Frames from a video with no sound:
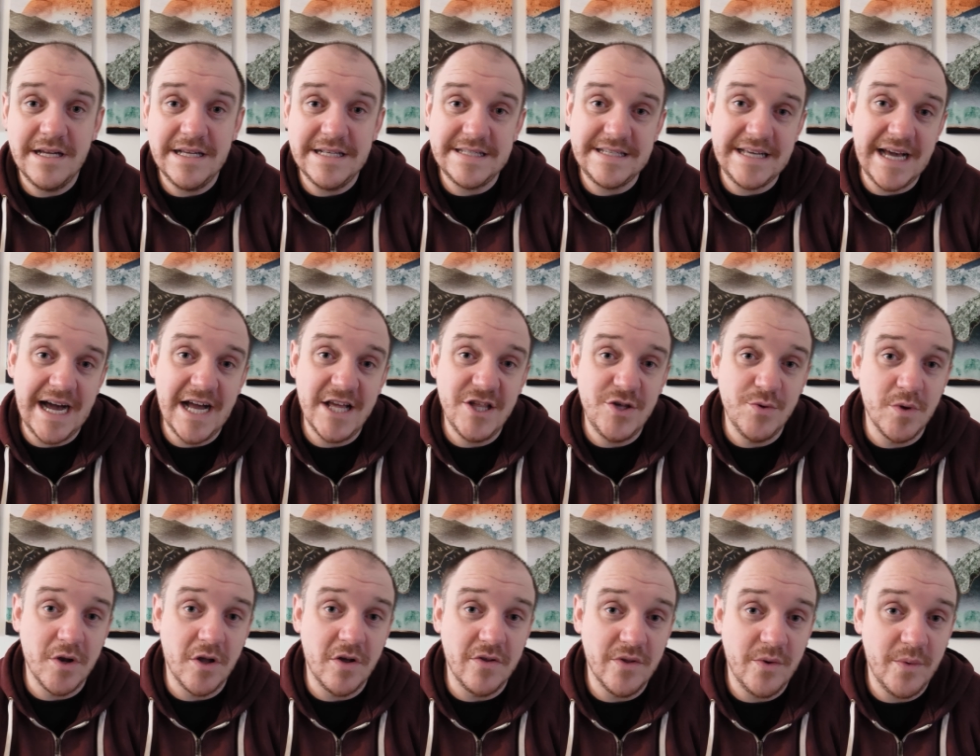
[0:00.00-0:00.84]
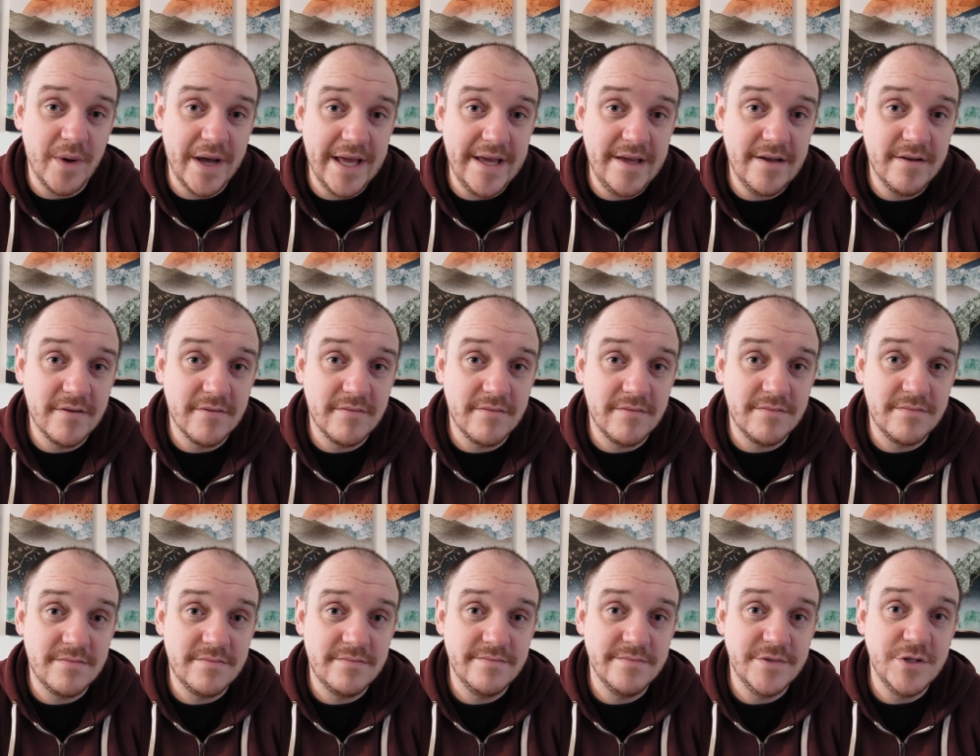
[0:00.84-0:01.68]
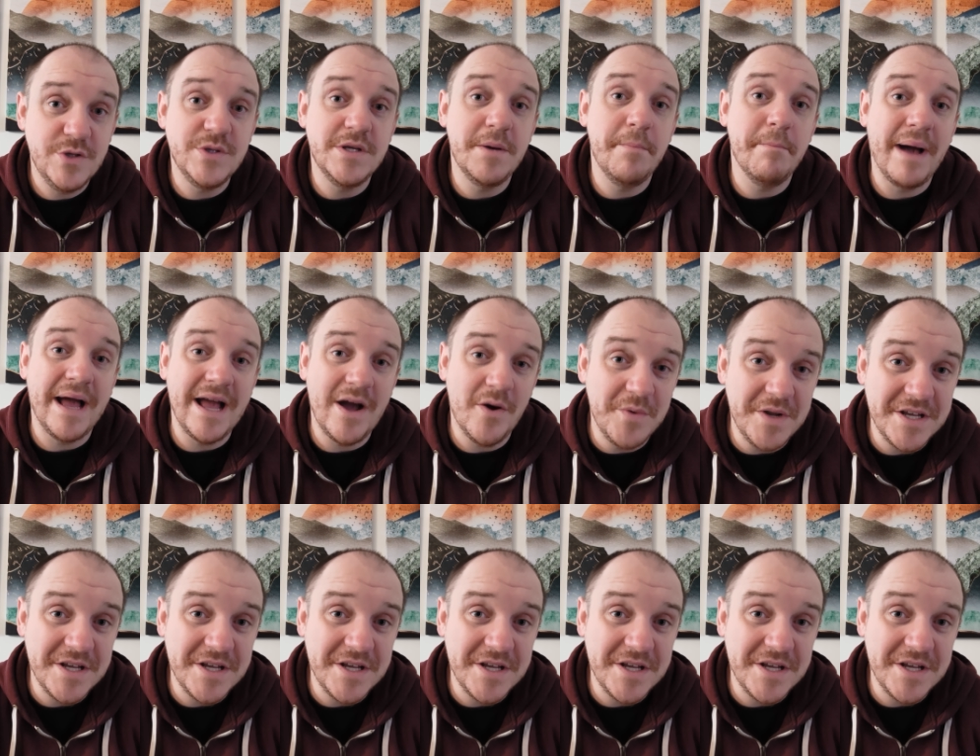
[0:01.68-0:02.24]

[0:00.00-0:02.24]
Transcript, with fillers: is guide you along the way using my